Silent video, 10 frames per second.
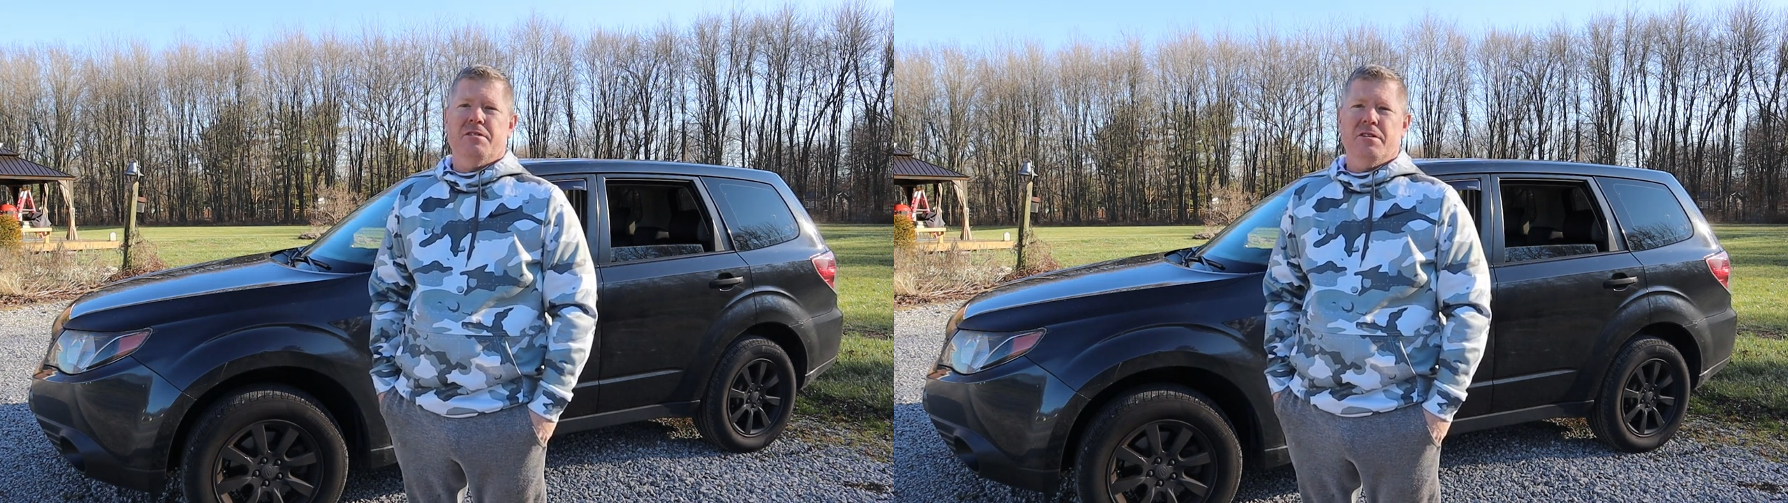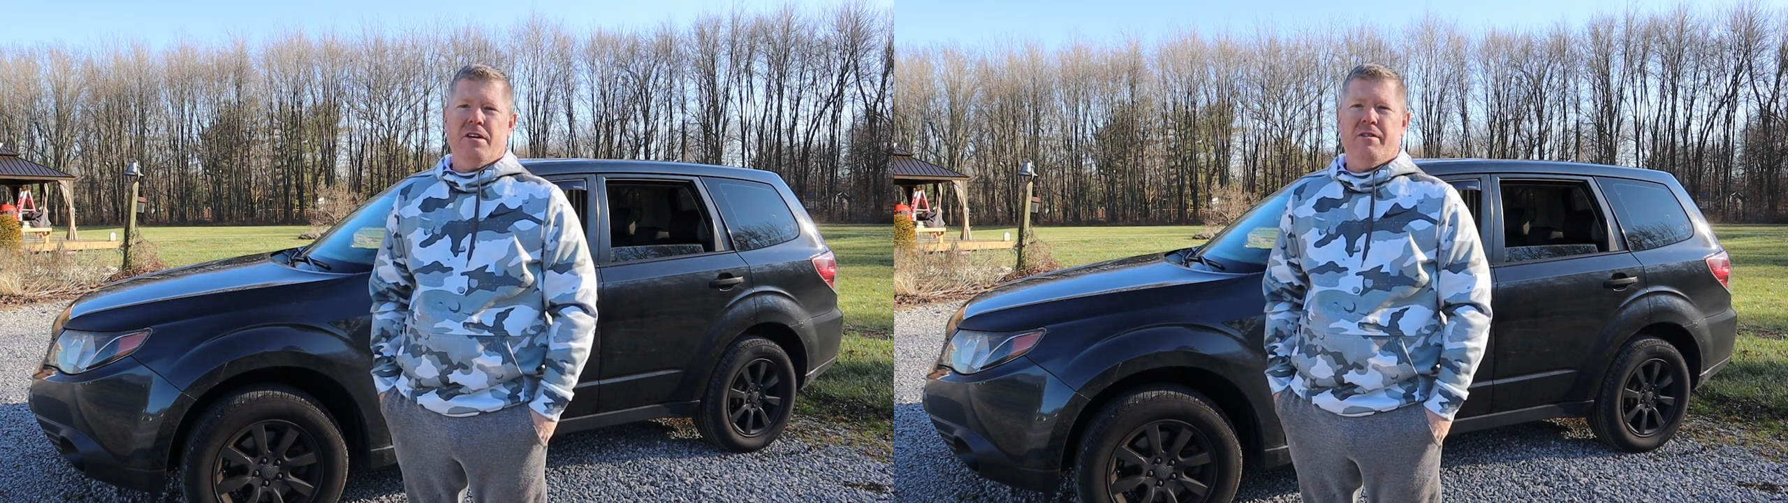the
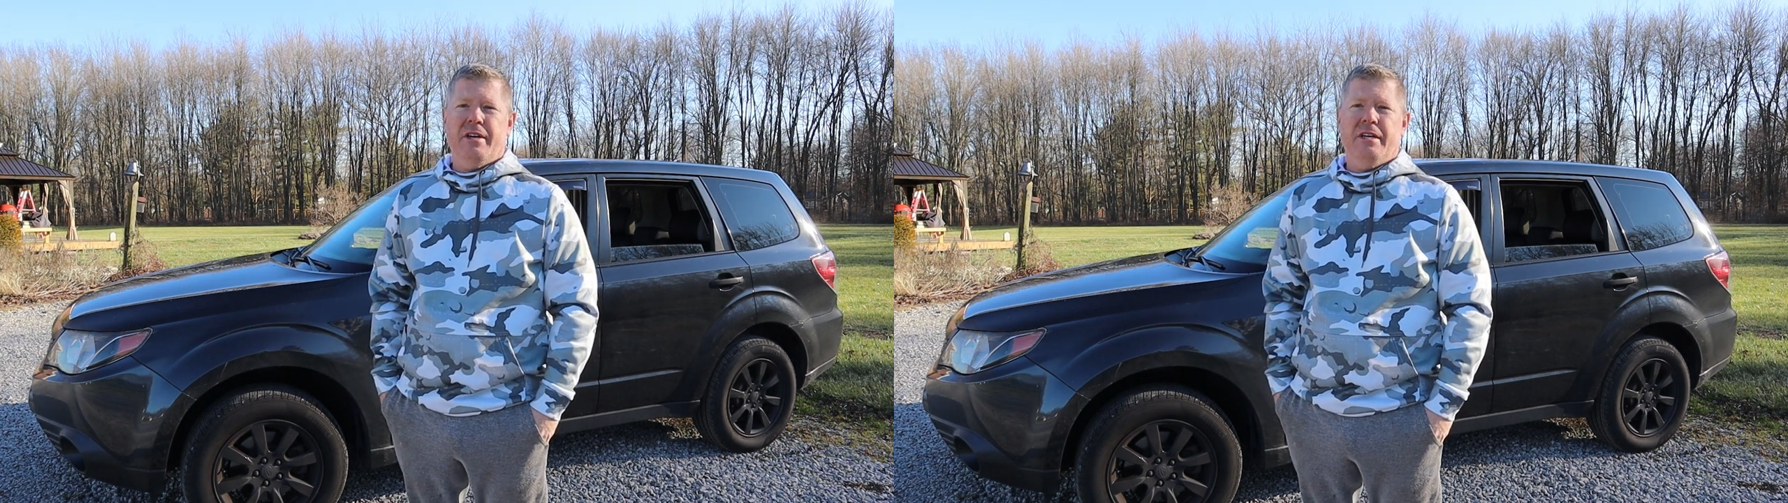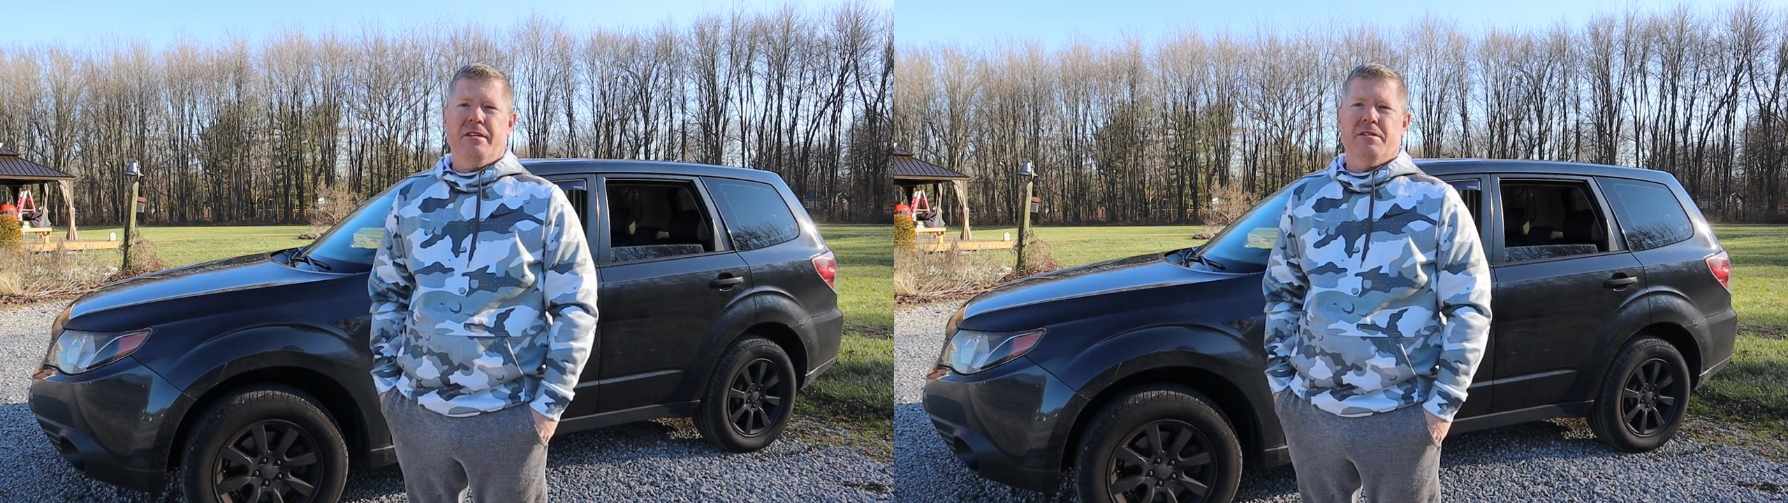
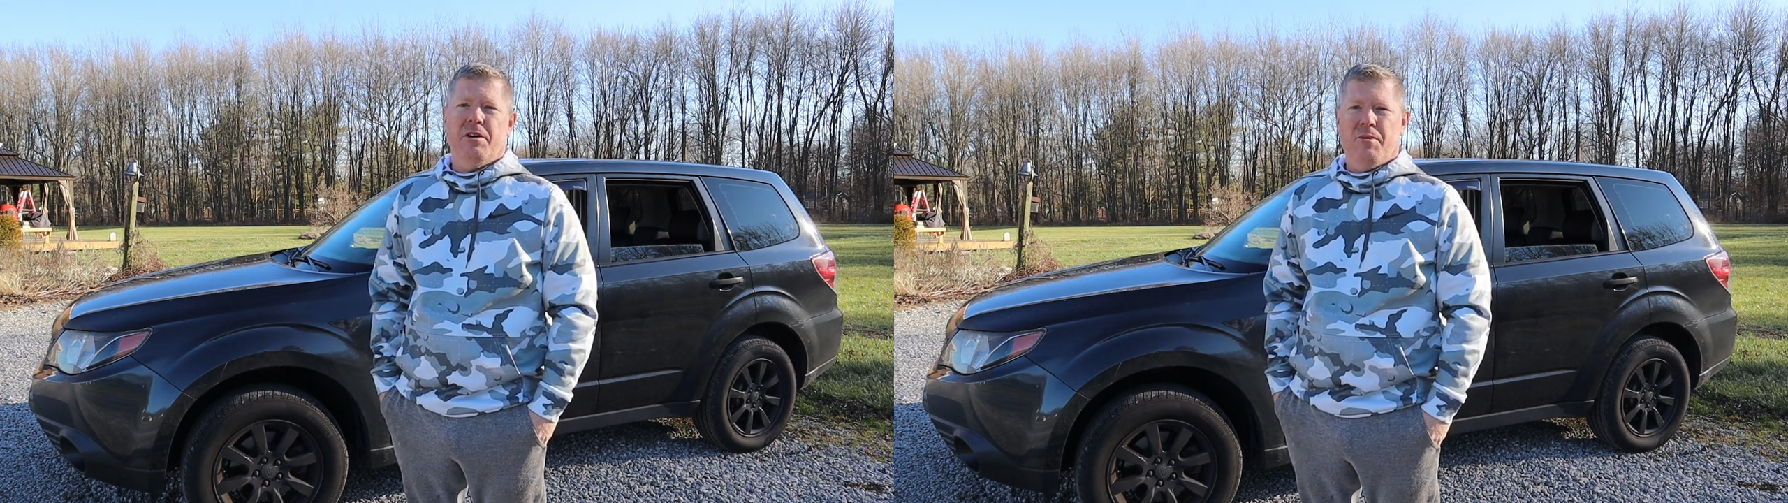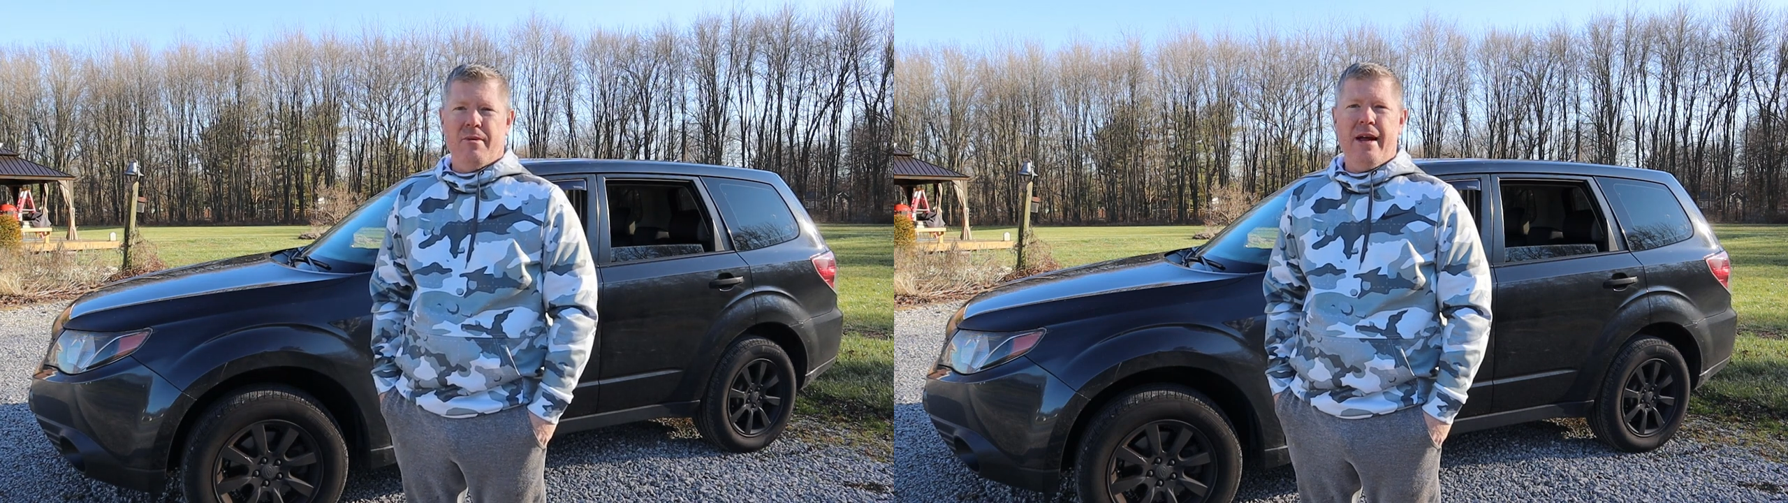series
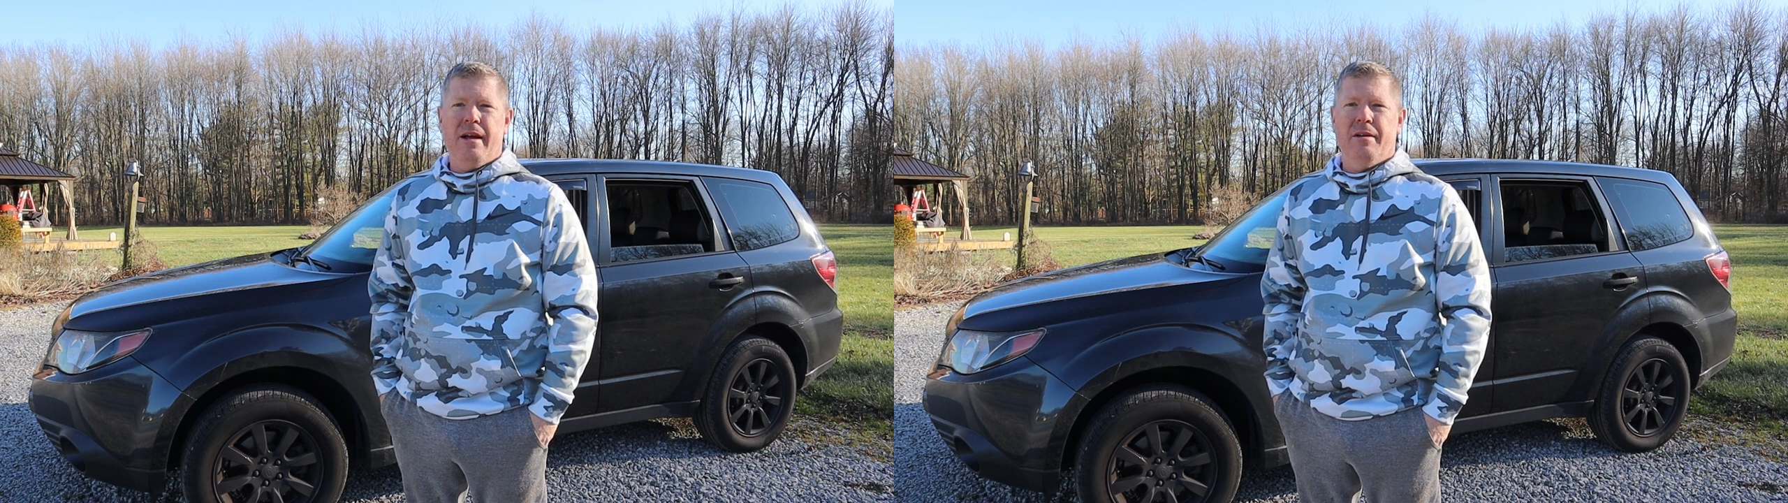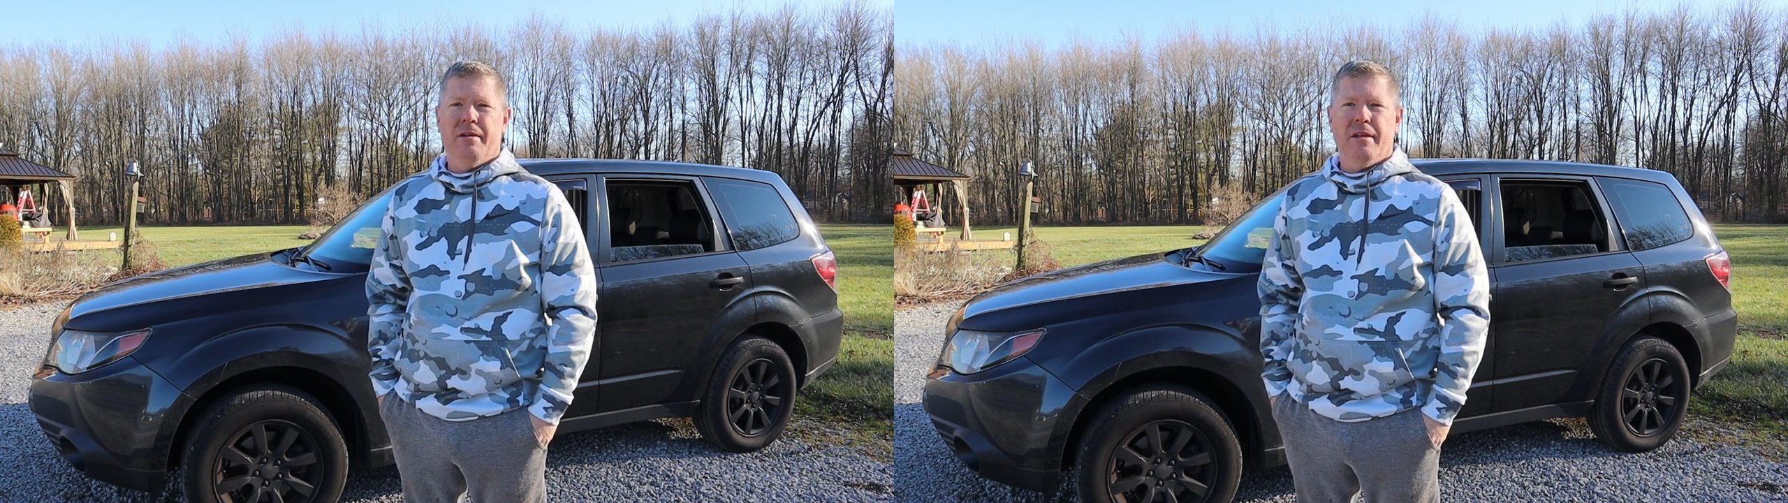
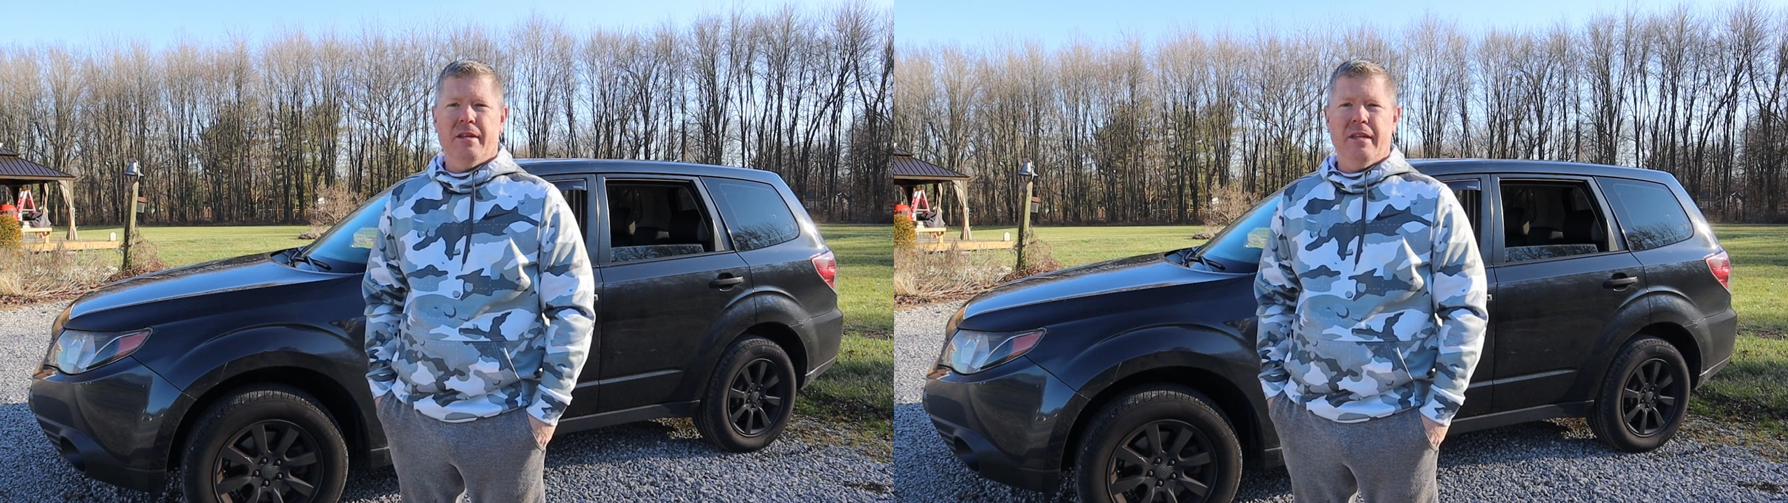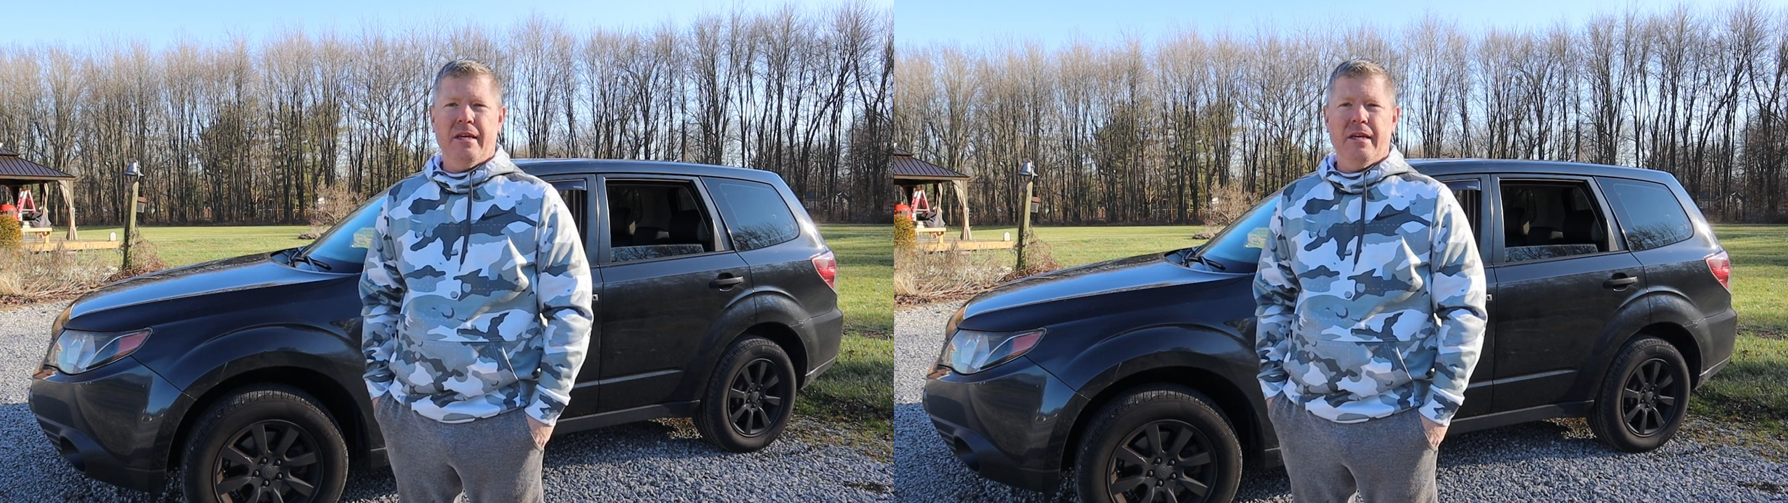around